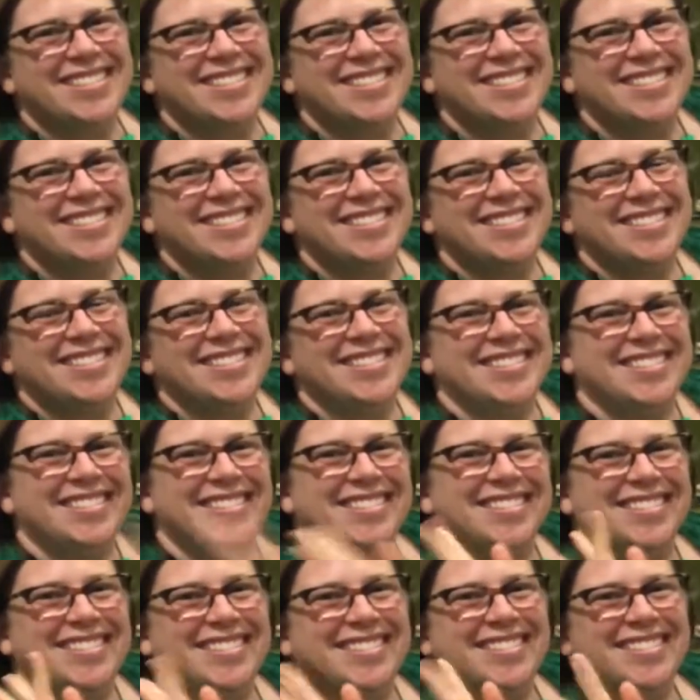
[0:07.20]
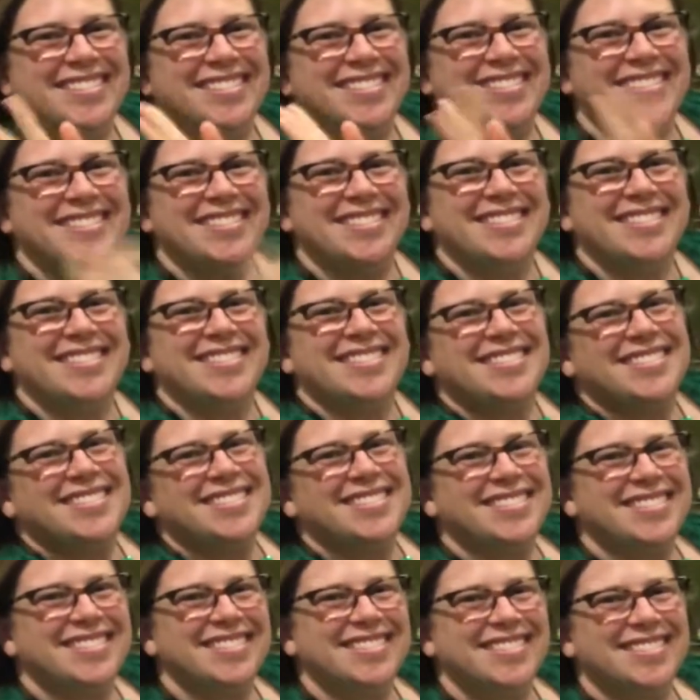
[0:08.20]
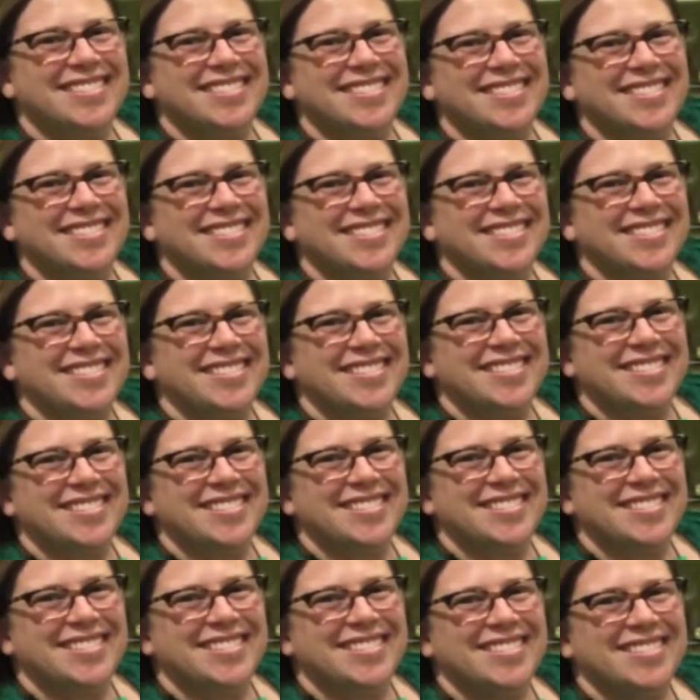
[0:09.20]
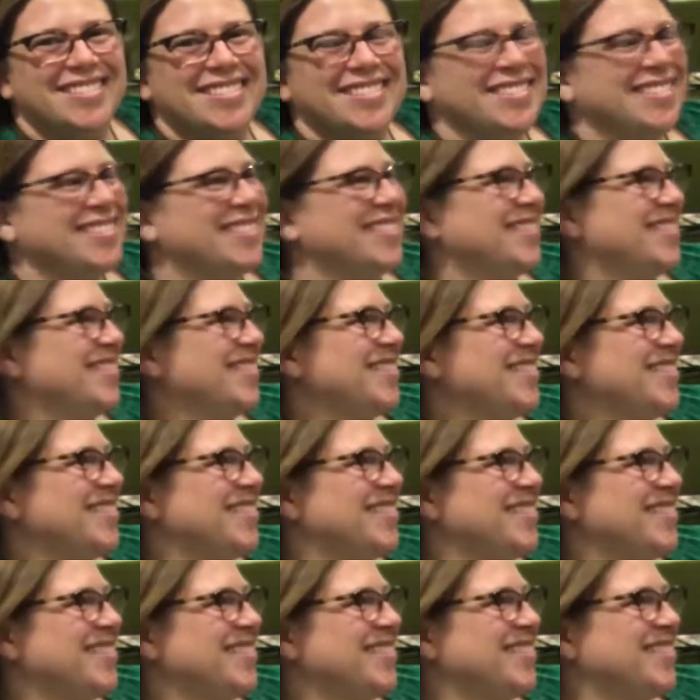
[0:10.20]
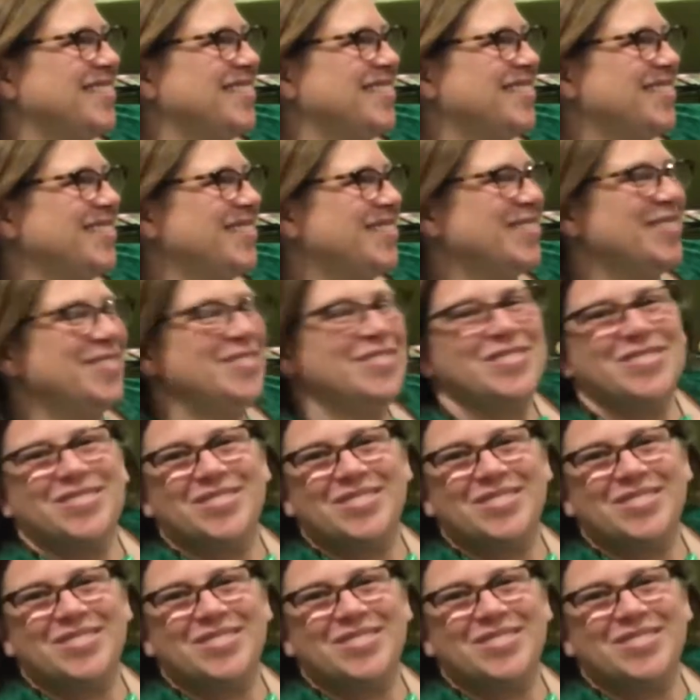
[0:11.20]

This person isn't speaking.